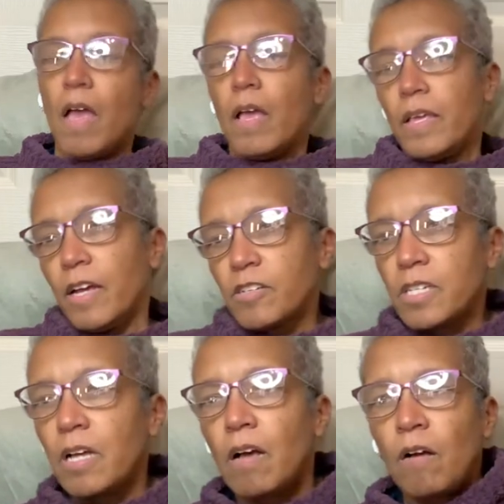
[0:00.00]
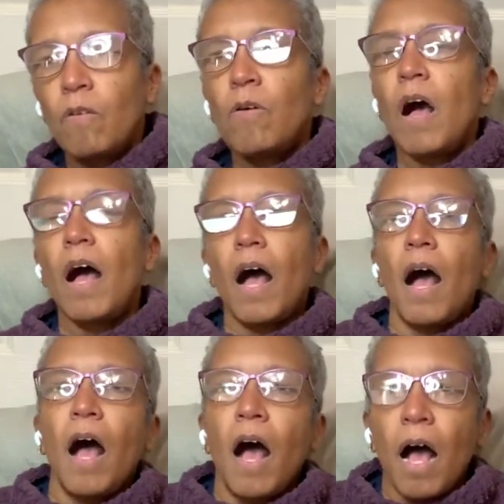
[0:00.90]
Years ago,
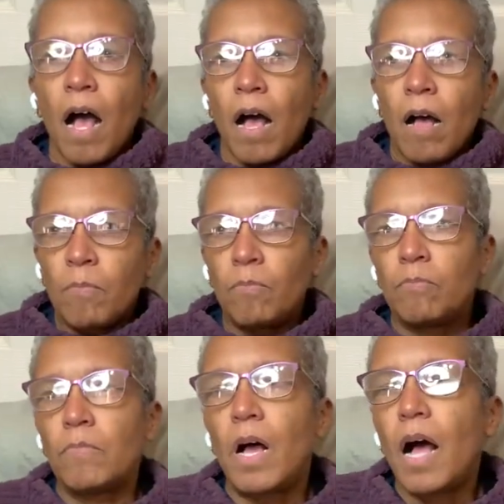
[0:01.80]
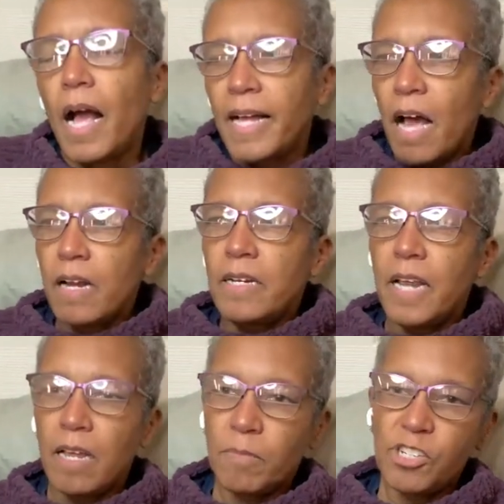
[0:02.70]
I got a
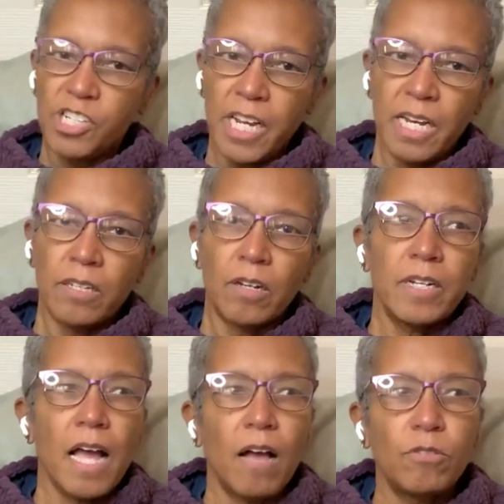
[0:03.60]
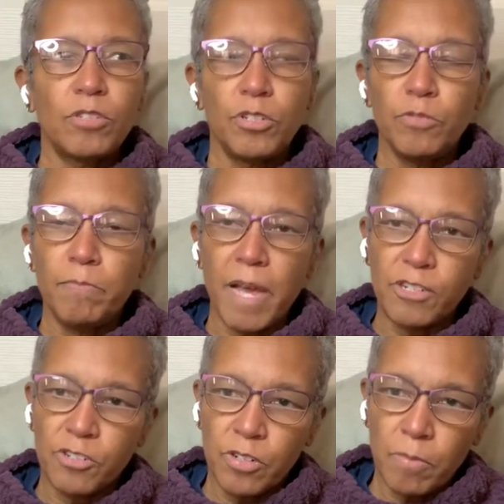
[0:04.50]
knitting machine, learned how to
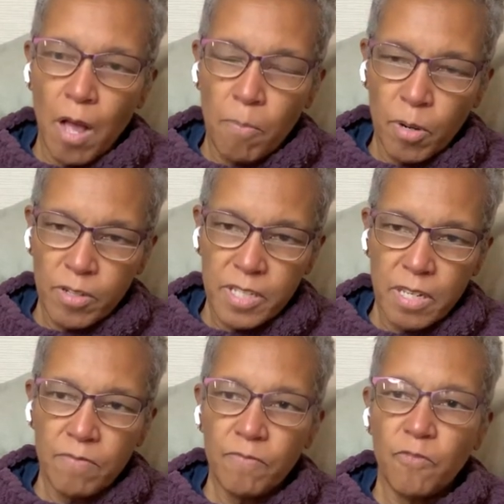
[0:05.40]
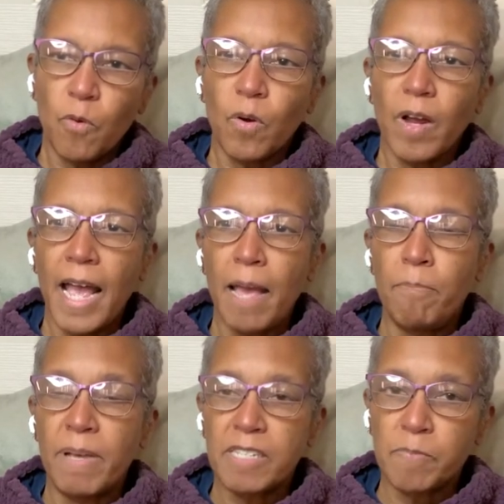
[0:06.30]
measure a person for a
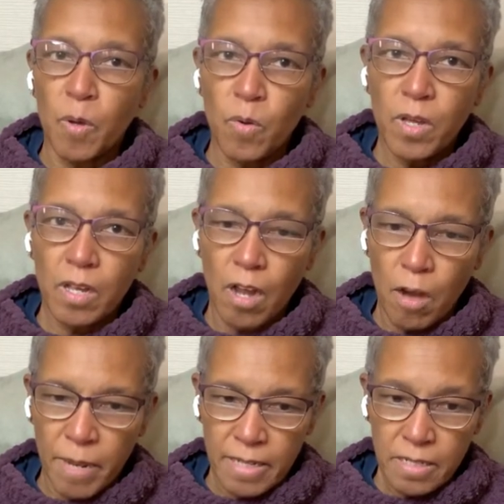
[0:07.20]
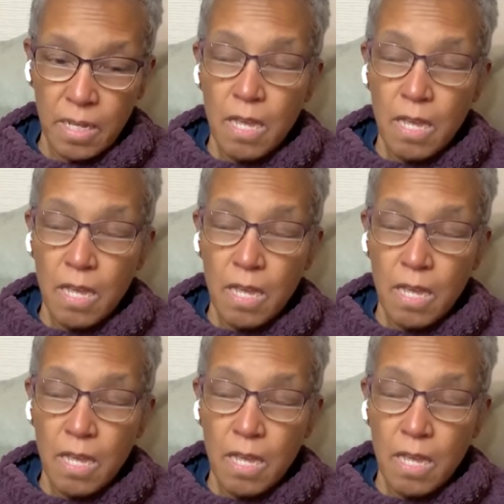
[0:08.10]
bespoke garment.